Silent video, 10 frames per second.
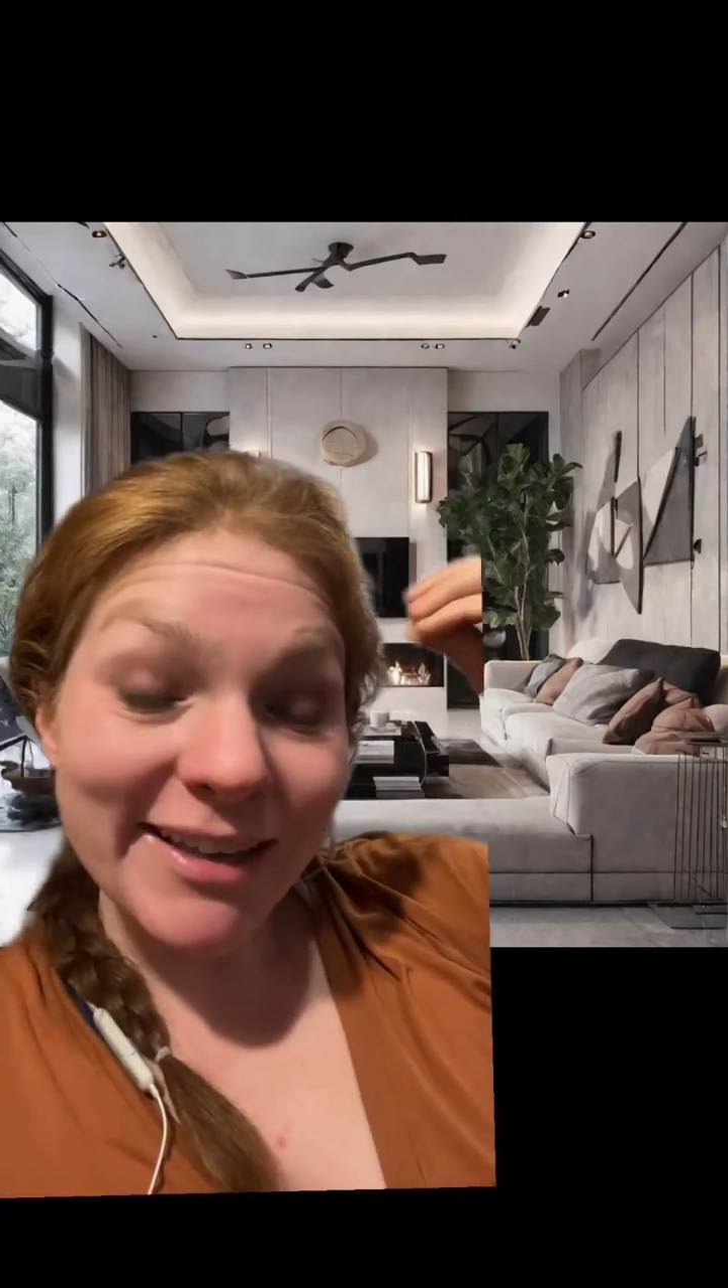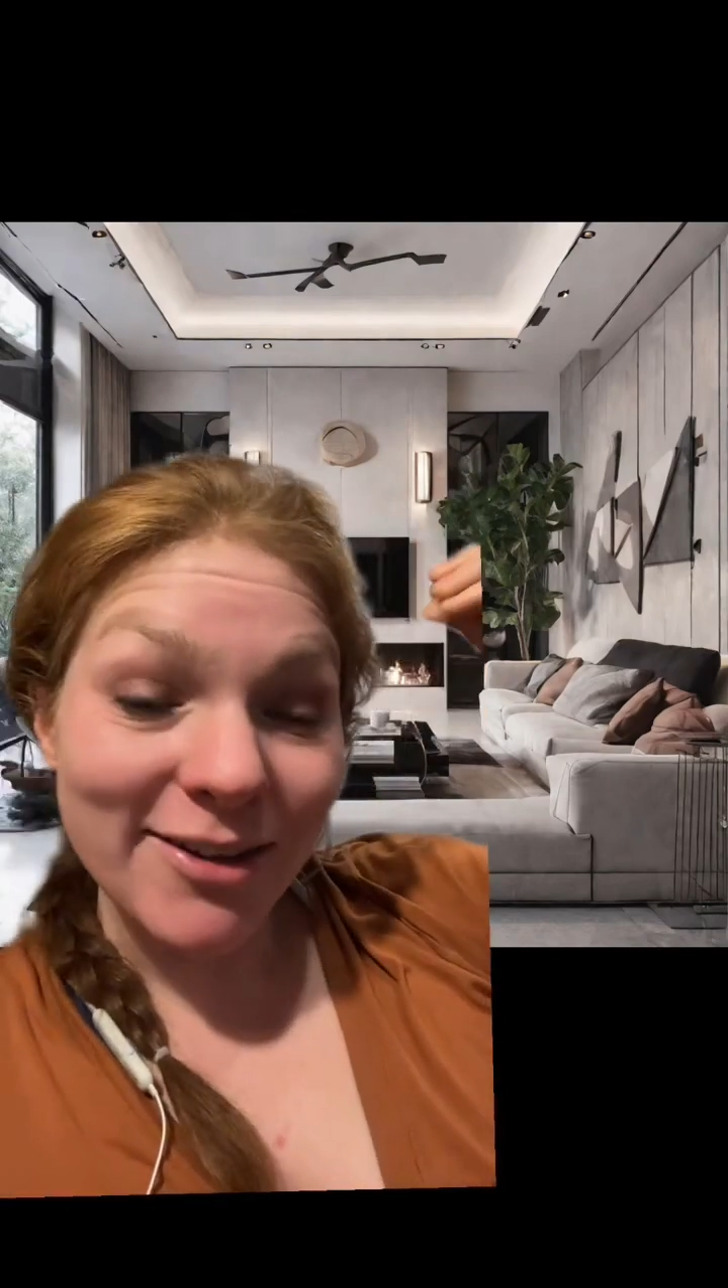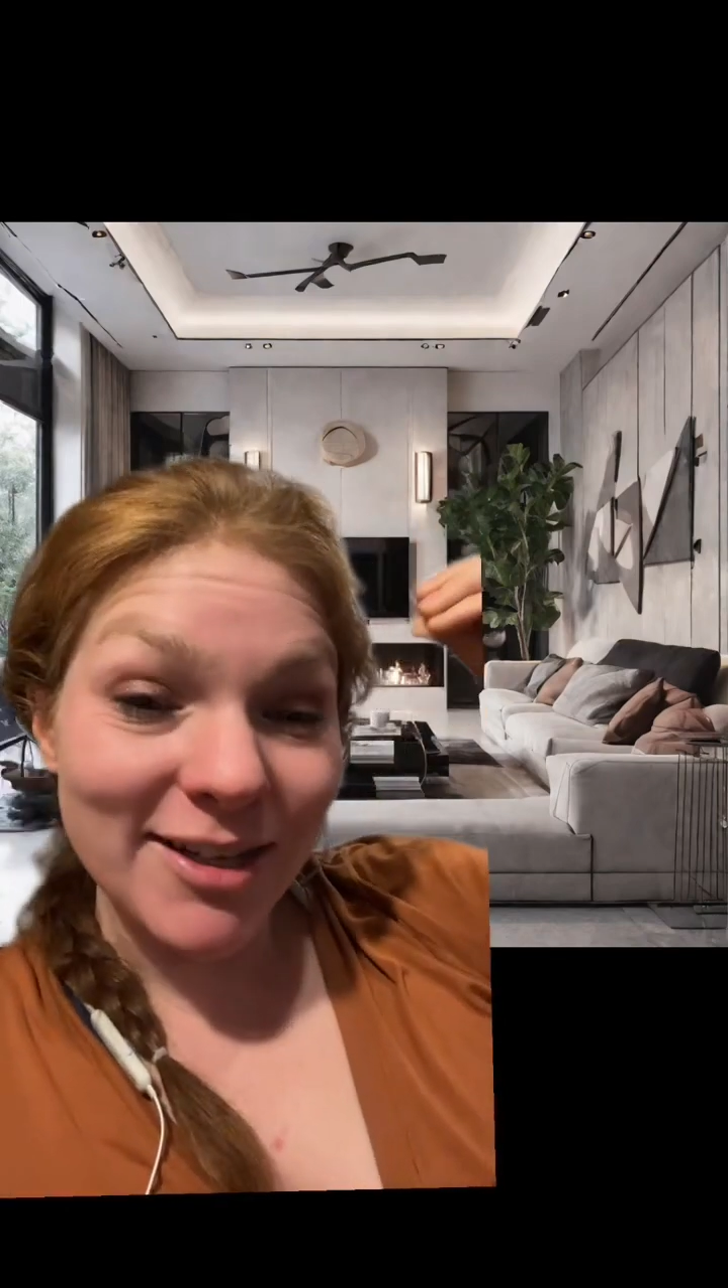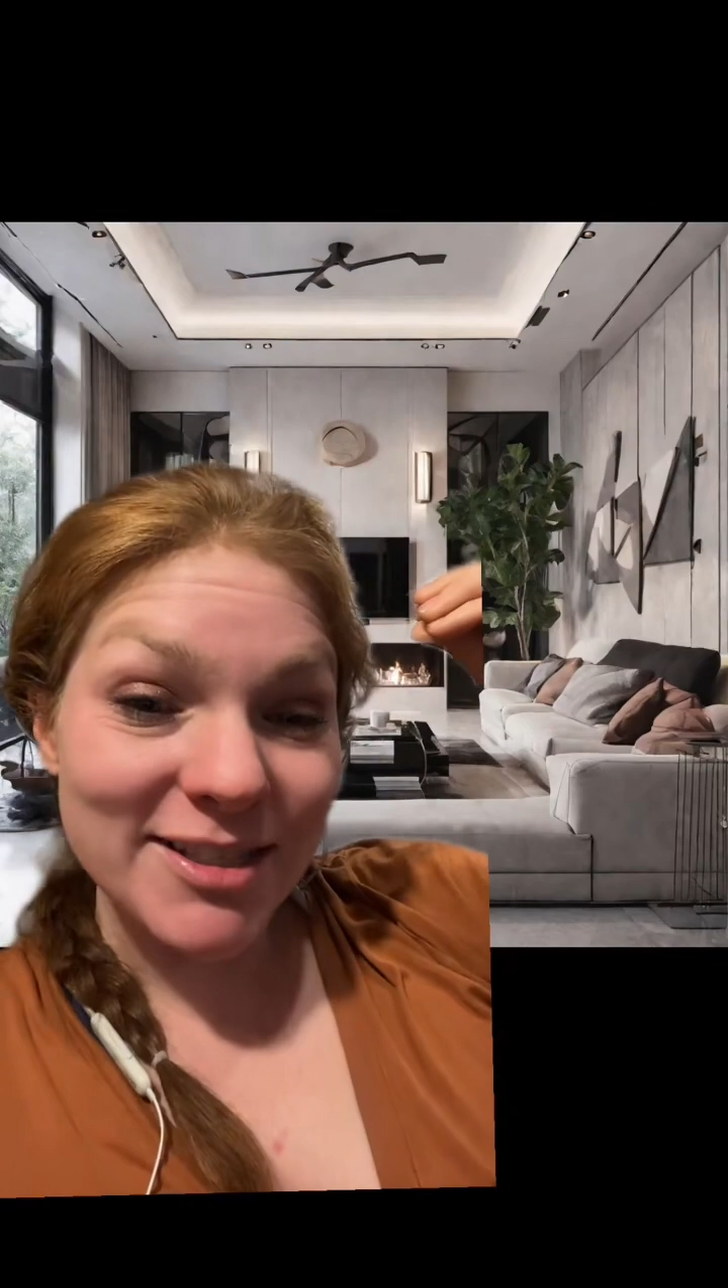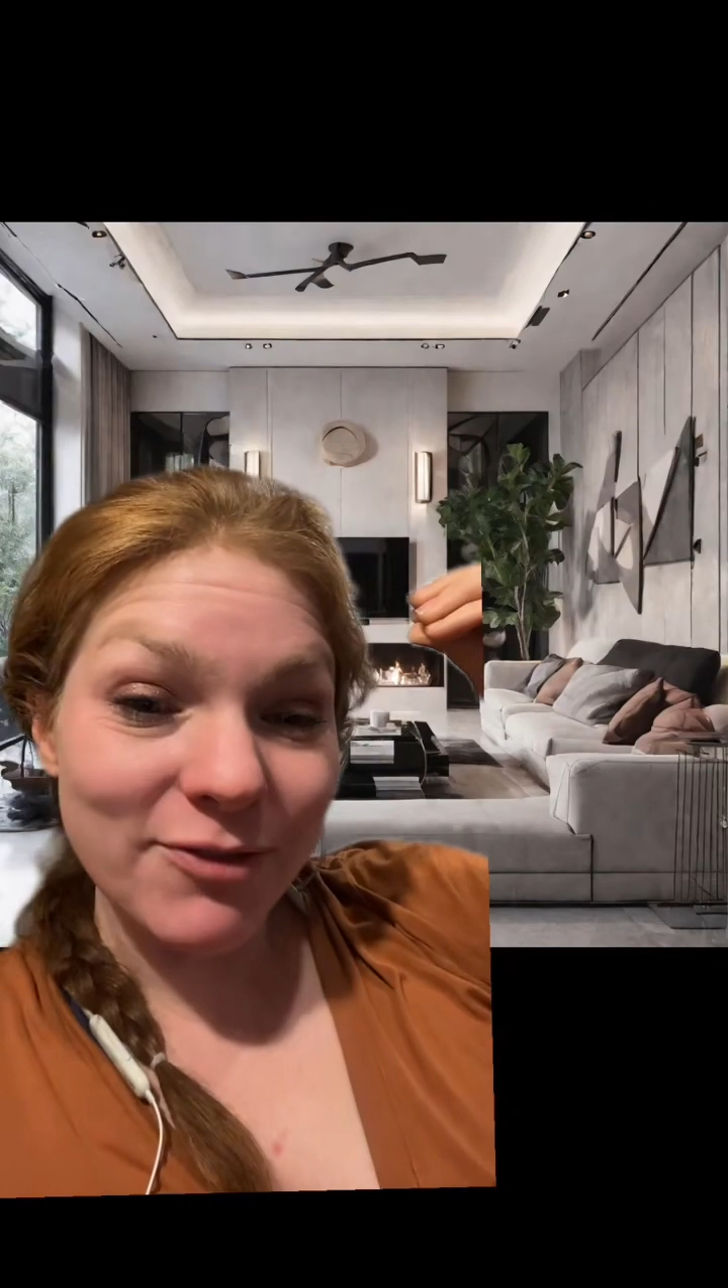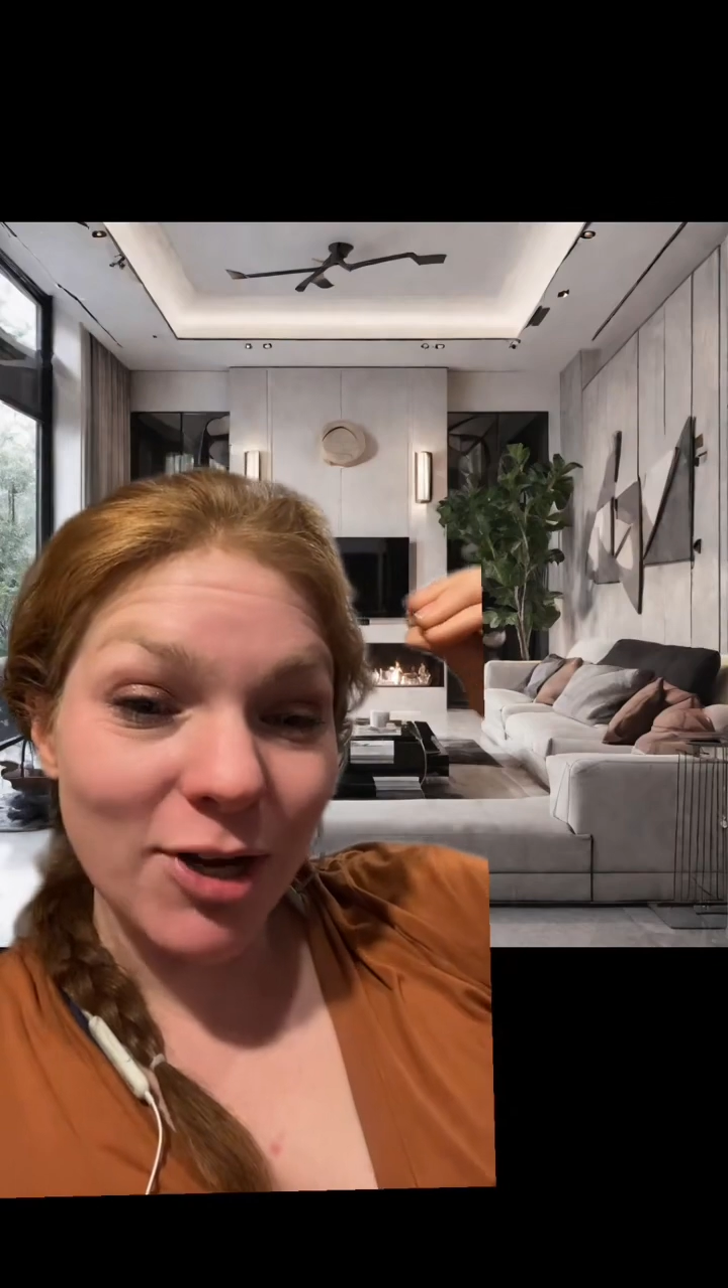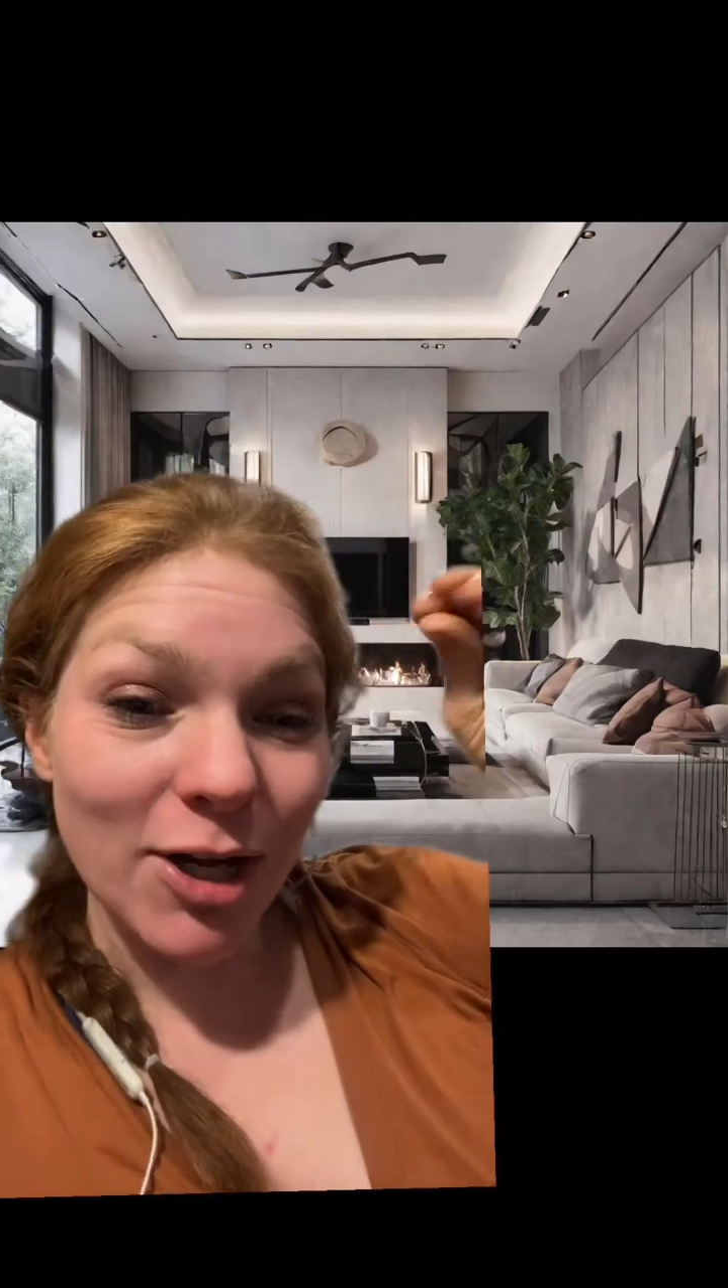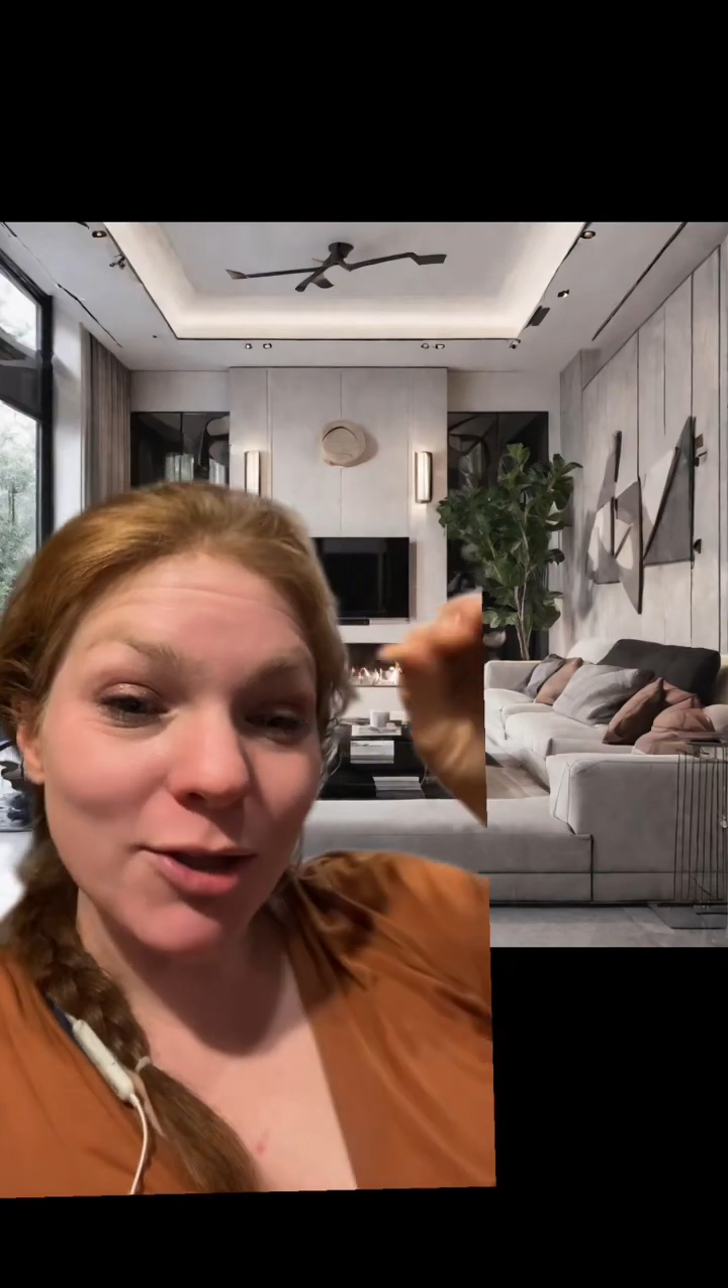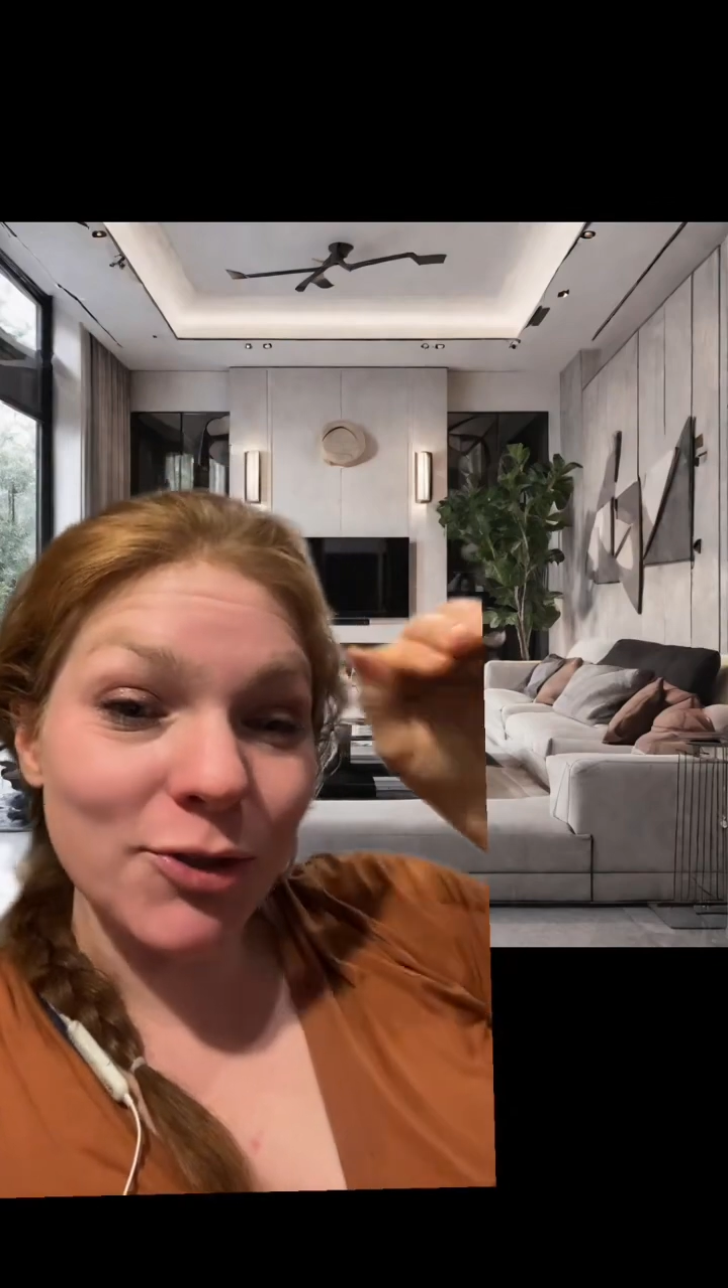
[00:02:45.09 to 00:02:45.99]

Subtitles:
lots of color,